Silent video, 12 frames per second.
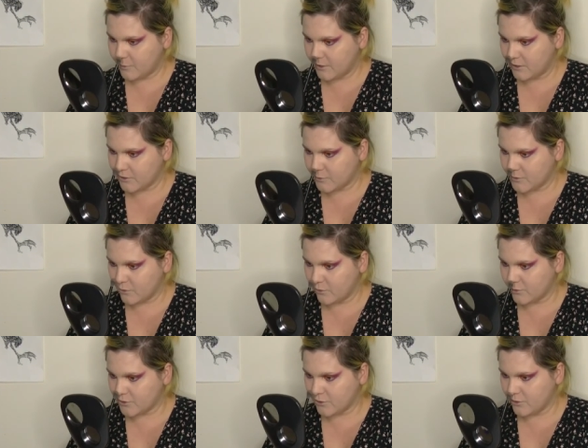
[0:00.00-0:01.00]
napellus was
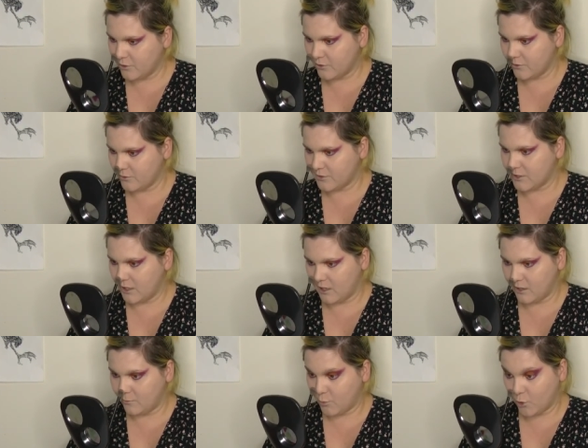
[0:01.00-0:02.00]
also used
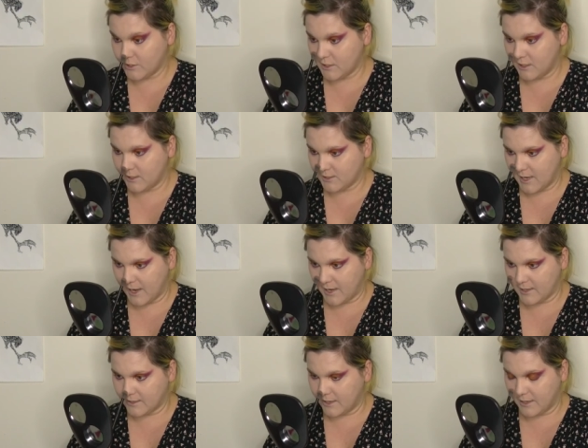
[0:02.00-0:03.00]
in poisonings
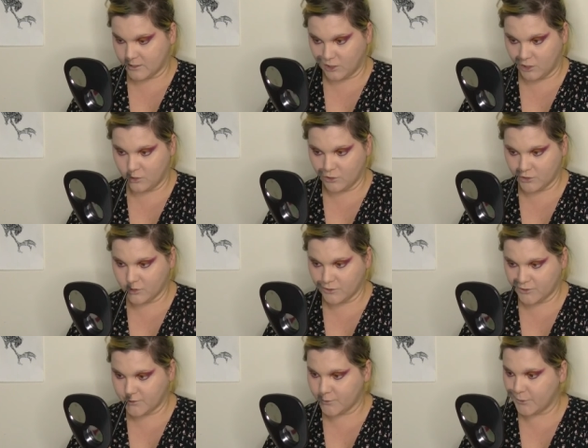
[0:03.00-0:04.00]
and
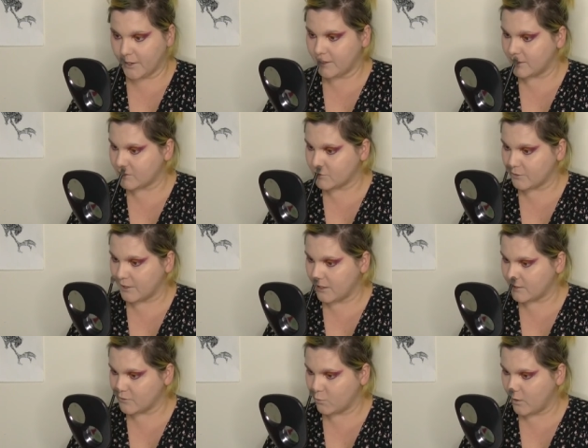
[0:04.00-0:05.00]
executions throughout history
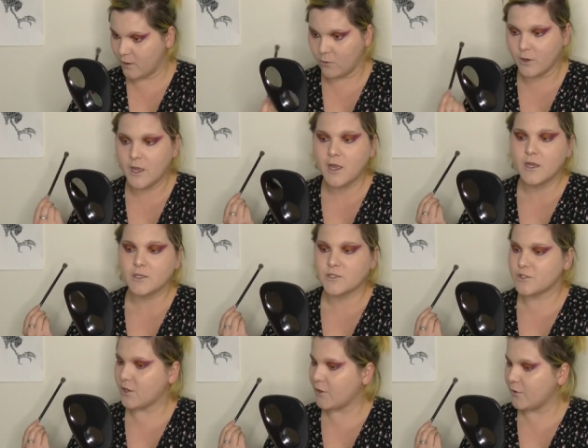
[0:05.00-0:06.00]
as well.
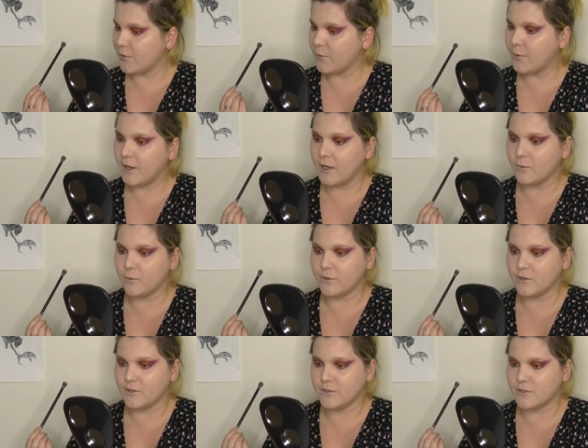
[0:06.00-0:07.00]
So it
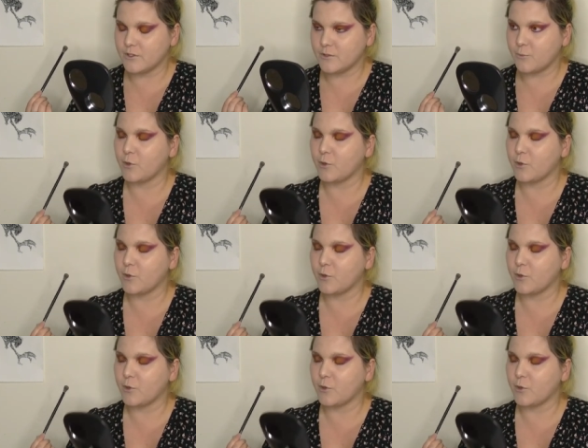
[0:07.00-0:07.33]
was